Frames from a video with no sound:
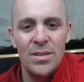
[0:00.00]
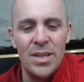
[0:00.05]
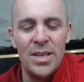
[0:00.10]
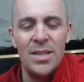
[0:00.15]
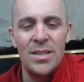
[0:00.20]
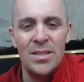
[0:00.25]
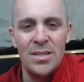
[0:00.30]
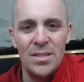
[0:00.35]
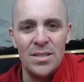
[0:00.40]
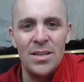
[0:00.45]

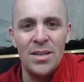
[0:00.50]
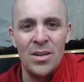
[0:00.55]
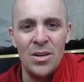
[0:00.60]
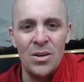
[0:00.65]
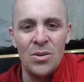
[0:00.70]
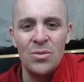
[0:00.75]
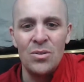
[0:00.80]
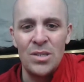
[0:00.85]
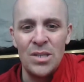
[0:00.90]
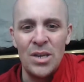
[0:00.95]
He's a,
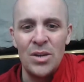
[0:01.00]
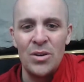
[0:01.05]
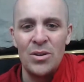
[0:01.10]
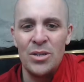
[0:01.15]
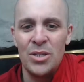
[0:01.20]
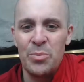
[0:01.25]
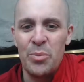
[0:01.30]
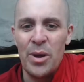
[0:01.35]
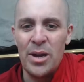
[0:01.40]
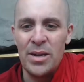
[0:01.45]
a
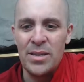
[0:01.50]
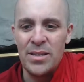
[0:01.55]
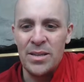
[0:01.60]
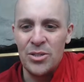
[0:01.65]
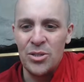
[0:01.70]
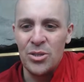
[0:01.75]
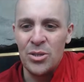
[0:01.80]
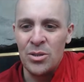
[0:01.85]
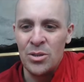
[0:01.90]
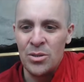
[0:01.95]
serious
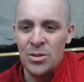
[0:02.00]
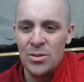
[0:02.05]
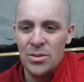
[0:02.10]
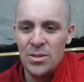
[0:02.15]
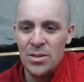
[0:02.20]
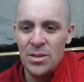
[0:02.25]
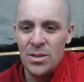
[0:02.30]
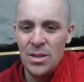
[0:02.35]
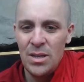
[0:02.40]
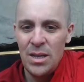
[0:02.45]
practitioner.
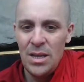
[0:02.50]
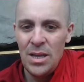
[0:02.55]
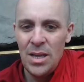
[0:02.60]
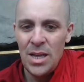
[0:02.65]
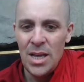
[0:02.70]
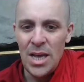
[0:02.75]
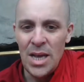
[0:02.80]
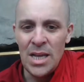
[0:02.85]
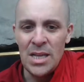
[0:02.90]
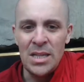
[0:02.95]

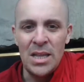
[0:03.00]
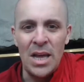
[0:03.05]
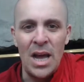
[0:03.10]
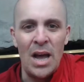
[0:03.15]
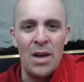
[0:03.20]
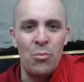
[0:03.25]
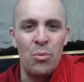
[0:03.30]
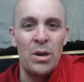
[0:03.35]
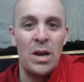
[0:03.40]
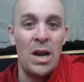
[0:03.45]
And
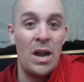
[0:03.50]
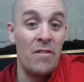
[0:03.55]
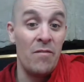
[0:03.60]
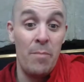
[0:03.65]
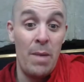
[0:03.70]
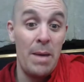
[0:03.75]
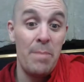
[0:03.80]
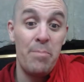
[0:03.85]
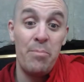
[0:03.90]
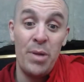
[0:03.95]
when I've
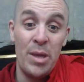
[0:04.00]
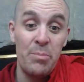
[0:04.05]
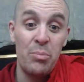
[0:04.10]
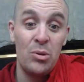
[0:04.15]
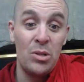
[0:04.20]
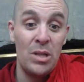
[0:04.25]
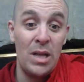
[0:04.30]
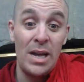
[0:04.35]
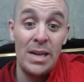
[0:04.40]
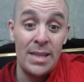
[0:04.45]
met
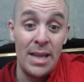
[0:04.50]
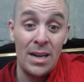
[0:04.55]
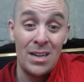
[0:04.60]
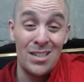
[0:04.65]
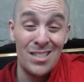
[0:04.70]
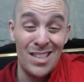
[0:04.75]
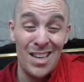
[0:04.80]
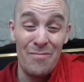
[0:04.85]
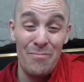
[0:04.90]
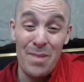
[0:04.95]
people like that,
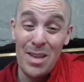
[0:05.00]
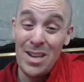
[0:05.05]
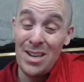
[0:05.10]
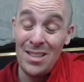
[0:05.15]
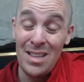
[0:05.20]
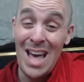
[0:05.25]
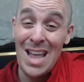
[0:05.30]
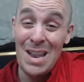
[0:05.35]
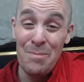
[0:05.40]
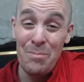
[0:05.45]
because I've met a
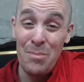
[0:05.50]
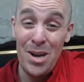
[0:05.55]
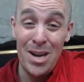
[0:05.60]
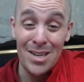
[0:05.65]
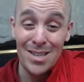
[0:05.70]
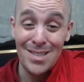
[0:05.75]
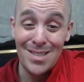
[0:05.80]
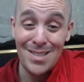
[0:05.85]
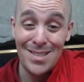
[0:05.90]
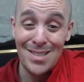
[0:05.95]
lot of
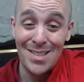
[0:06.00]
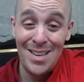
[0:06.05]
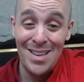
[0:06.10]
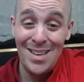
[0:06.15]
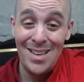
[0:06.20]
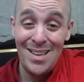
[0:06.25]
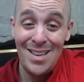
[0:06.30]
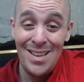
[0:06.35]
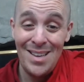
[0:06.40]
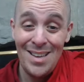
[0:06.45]
monks,
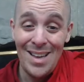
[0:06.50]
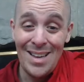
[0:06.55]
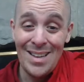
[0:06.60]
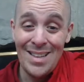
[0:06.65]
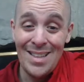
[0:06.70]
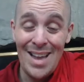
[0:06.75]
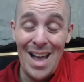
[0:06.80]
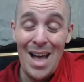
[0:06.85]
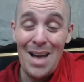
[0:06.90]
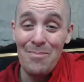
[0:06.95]

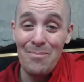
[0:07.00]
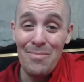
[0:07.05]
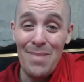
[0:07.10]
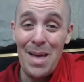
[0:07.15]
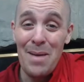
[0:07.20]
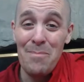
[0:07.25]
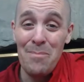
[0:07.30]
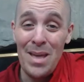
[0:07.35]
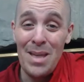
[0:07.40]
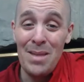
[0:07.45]
and not
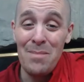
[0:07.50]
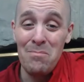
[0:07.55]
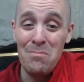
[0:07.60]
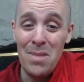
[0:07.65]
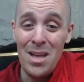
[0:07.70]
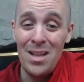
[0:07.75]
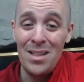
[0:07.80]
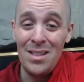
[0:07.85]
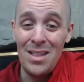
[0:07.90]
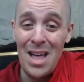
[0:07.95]
met
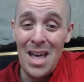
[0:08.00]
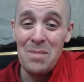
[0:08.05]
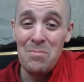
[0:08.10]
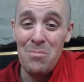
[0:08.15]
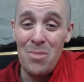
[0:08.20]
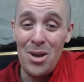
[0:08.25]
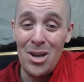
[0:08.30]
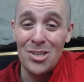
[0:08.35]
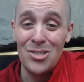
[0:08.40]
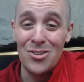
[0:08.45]
a lot of
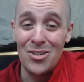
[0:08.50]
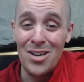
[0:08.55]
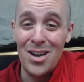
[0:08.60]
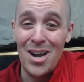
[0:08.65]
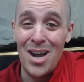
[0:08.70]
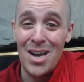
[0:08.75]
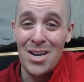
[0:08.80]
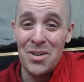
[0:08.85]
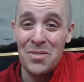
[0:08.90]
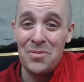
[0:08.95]
monks are
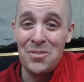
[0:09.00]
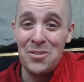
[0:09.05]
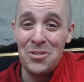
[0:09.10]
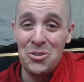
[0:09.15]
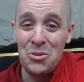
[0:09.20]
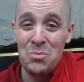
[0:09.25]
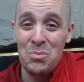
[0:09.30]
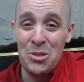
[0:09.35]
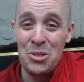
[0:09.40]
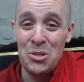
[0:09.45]
kind of a
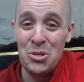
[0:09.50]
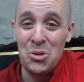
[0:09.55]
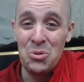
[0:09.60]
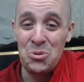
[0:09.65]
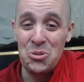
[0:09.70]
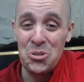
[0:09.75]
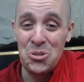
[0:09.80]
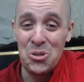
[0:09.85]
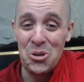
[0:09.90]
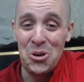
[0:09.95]
little bit too
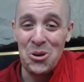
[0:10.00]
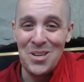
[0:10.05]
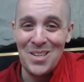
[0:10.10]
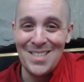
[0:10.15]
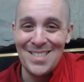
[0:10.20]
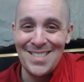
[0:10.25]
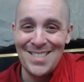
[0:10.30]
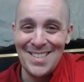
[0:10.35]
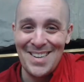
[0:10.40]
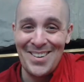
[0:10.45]
stern
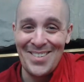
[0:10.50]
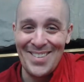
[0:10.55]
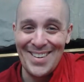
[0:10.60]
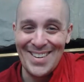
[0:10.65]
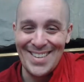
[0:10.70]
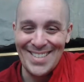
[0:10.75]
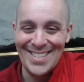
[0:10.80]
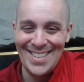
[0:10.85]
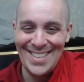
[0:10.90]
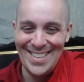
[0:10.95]
and
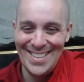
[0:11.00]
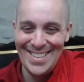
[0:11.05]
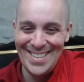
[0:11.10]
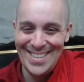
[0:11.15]
serious.